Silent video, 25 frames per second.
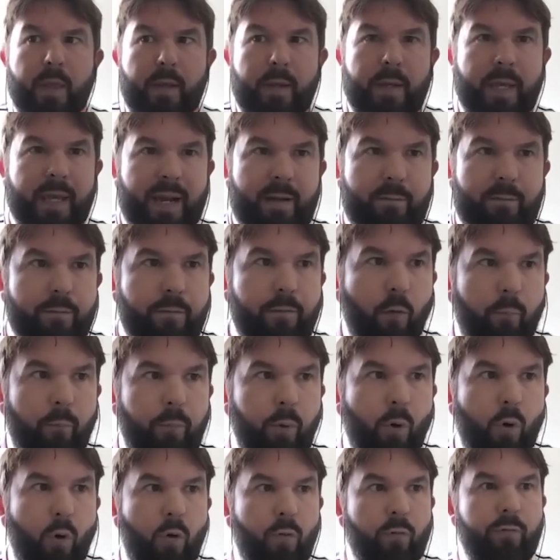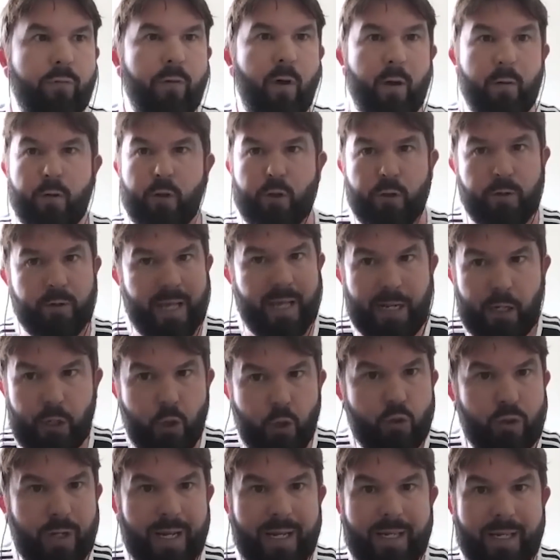You're in football for nearly.
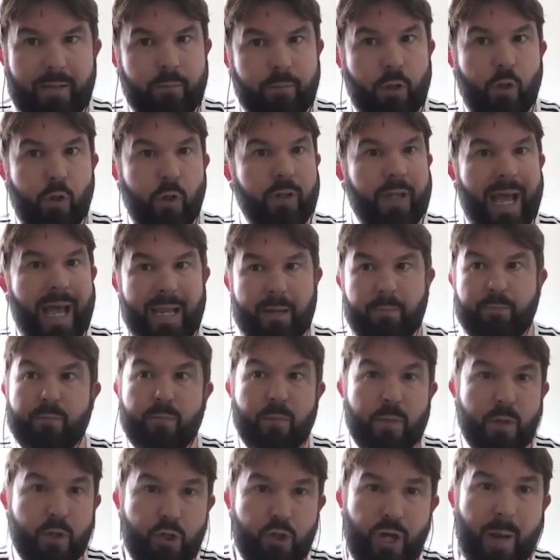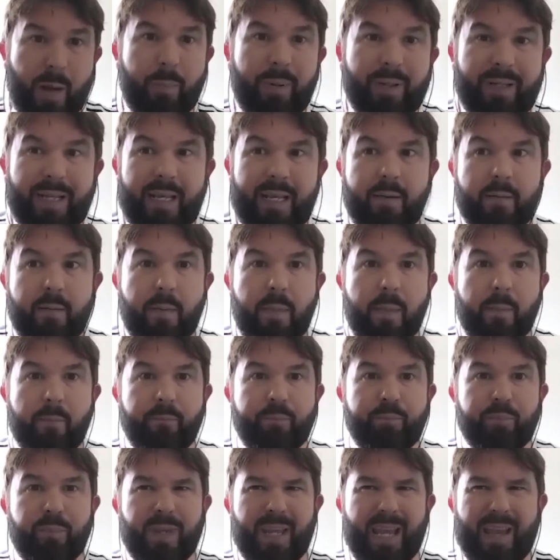You said it the other day, jeopardy.
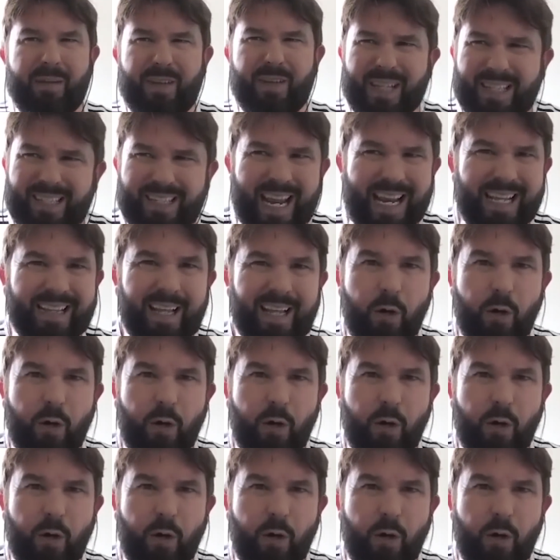If you take